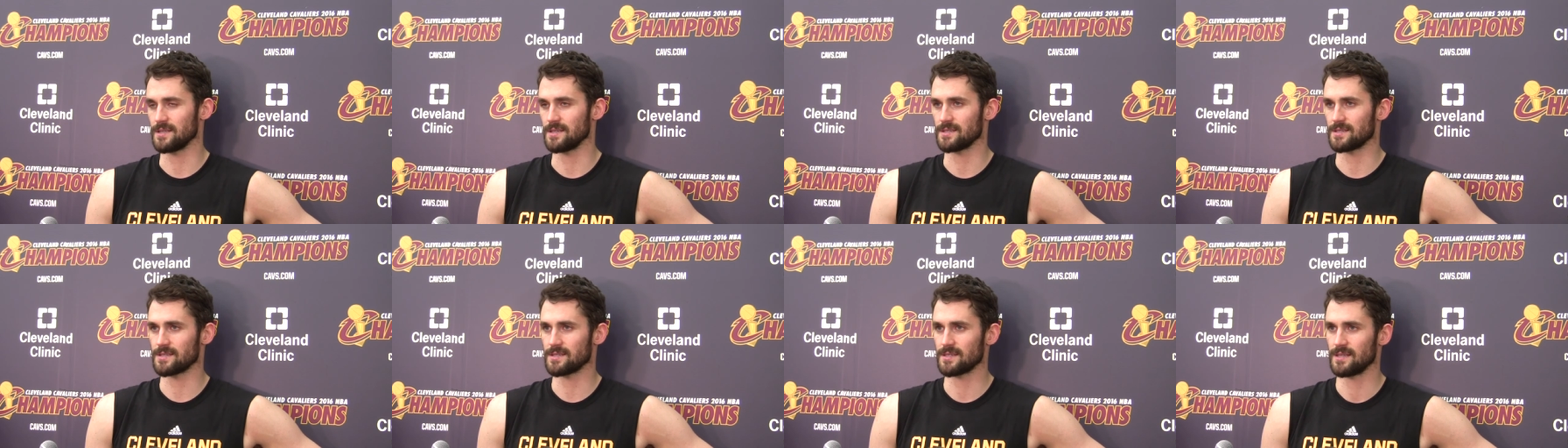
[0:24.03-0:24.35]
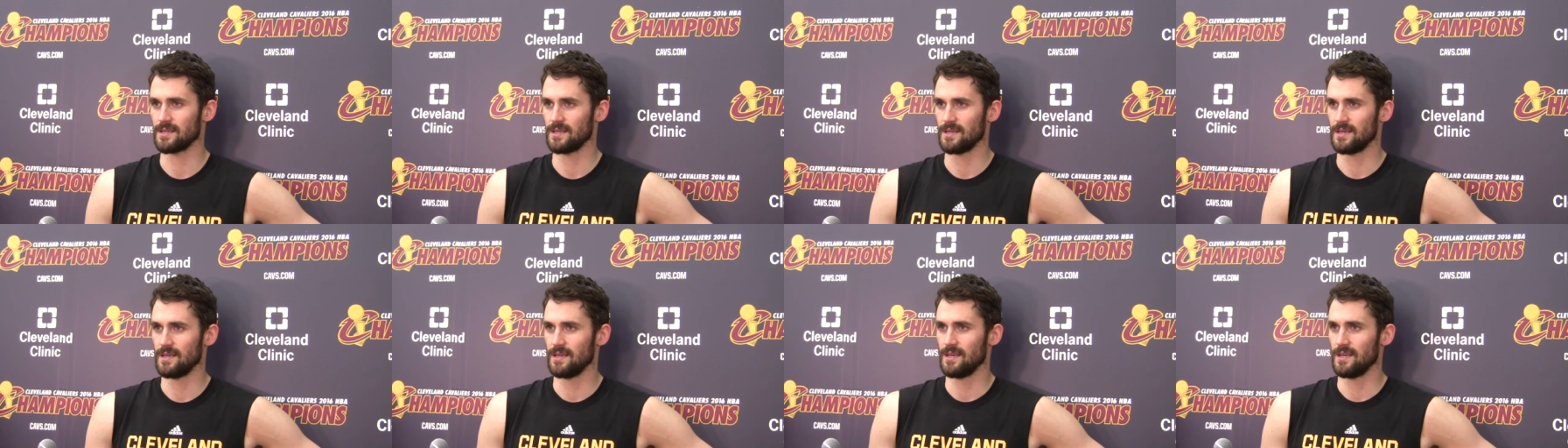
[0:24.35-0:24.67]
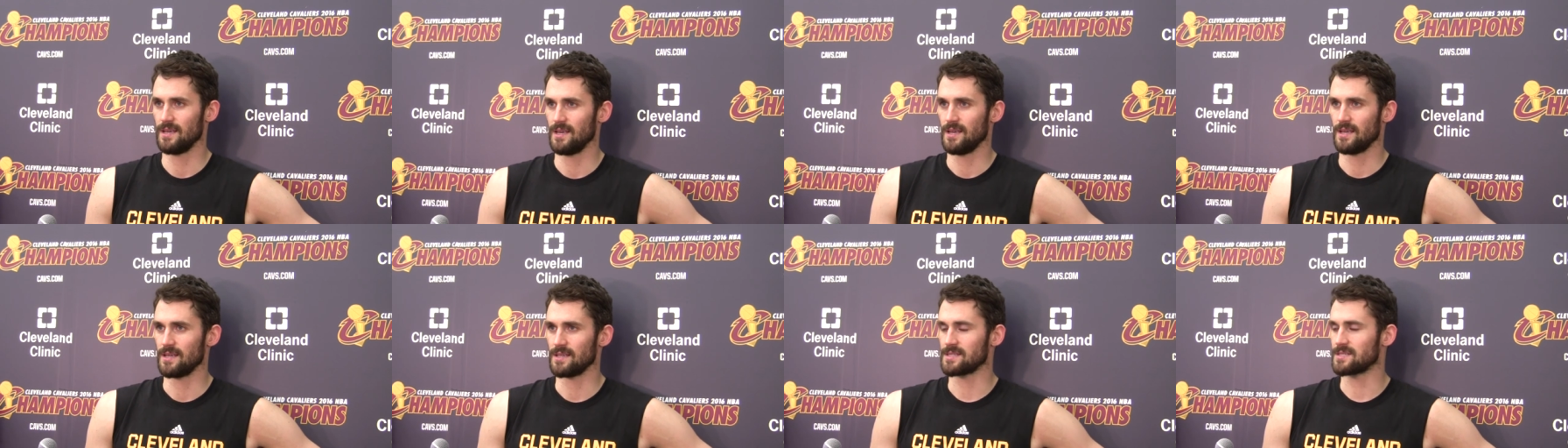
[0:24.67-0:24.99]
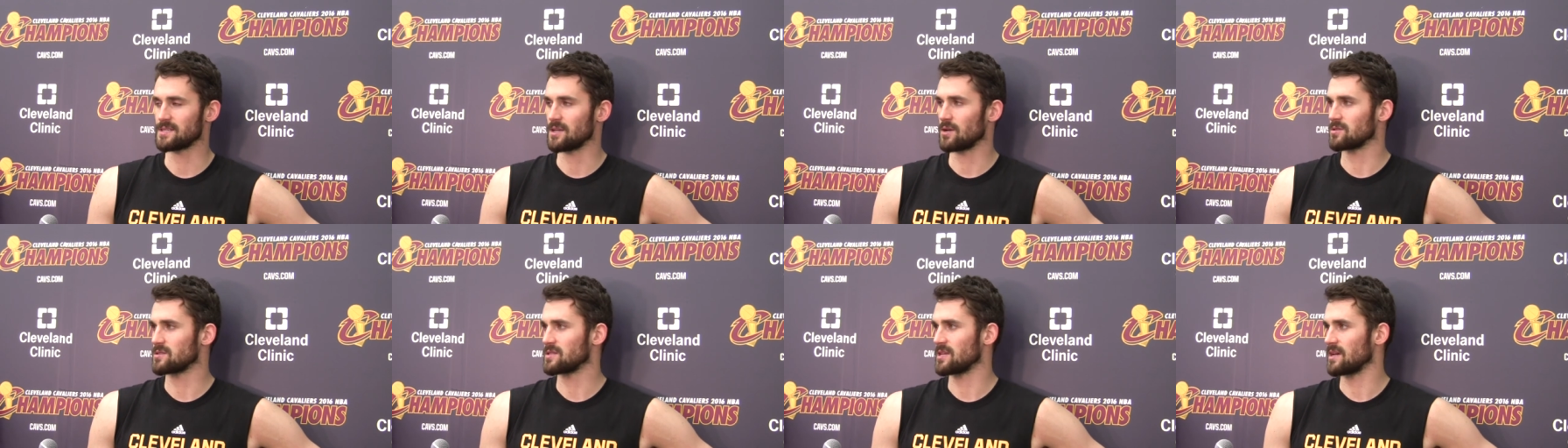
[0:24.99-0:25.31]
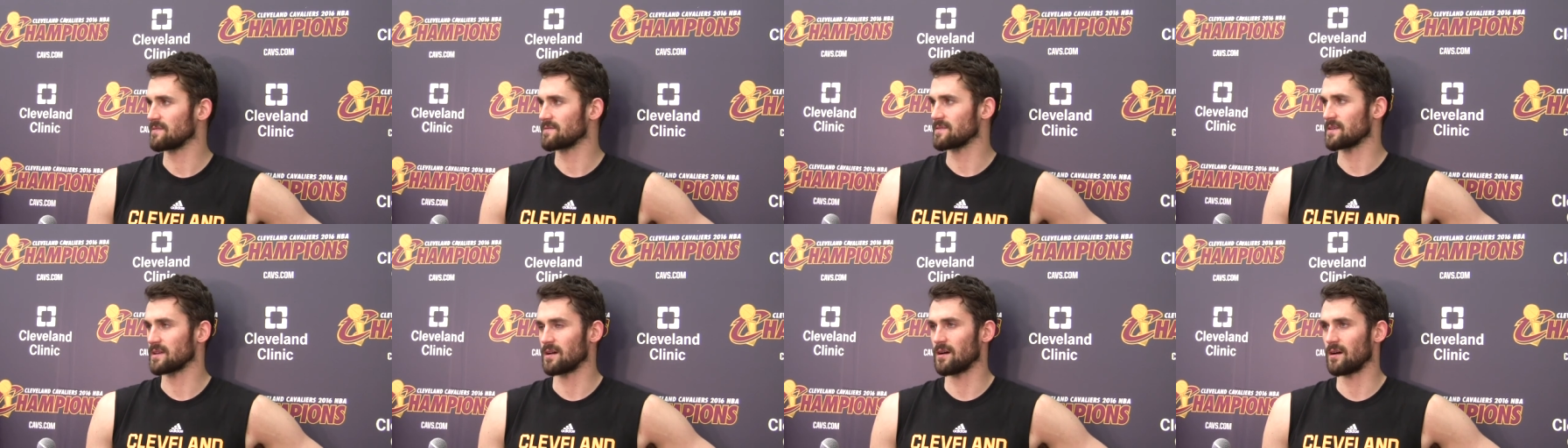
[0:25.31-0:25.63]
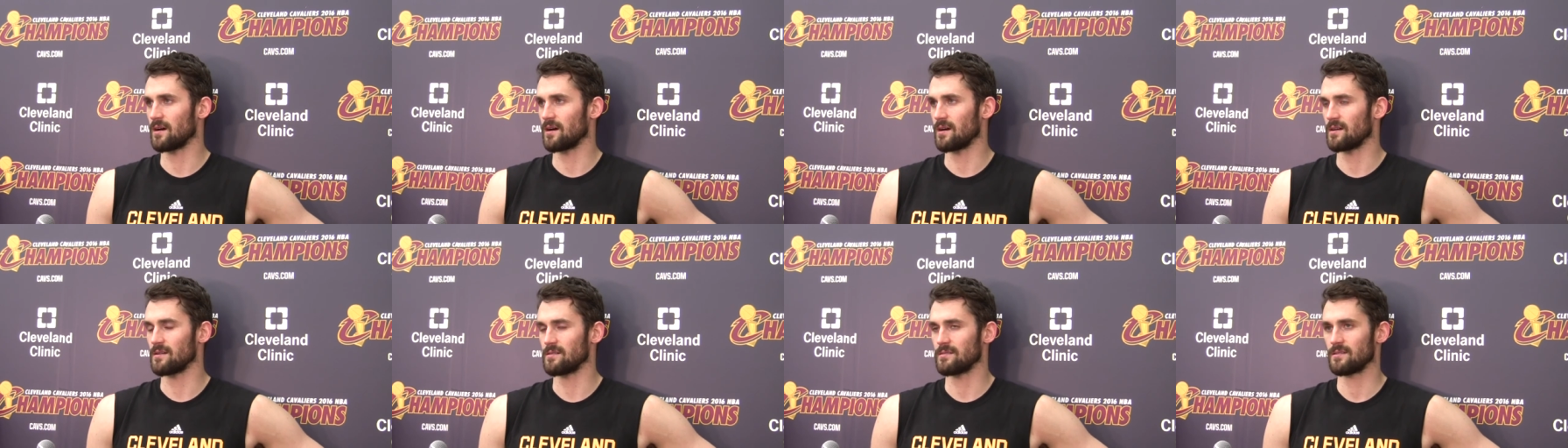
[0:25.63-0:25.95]
He's he's so tough to
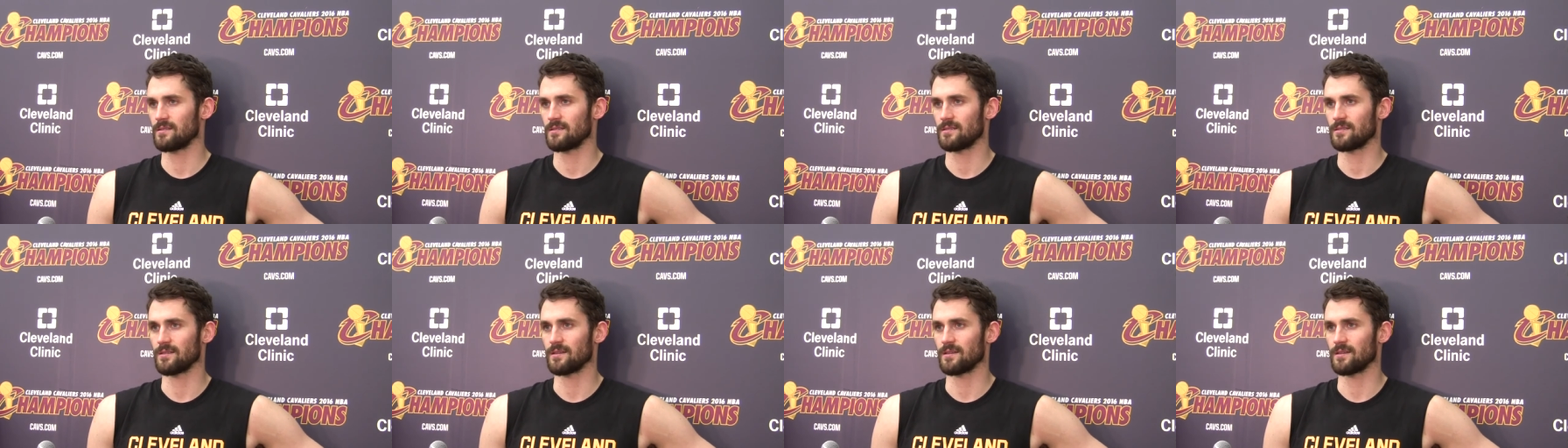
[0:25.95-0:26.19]
guard.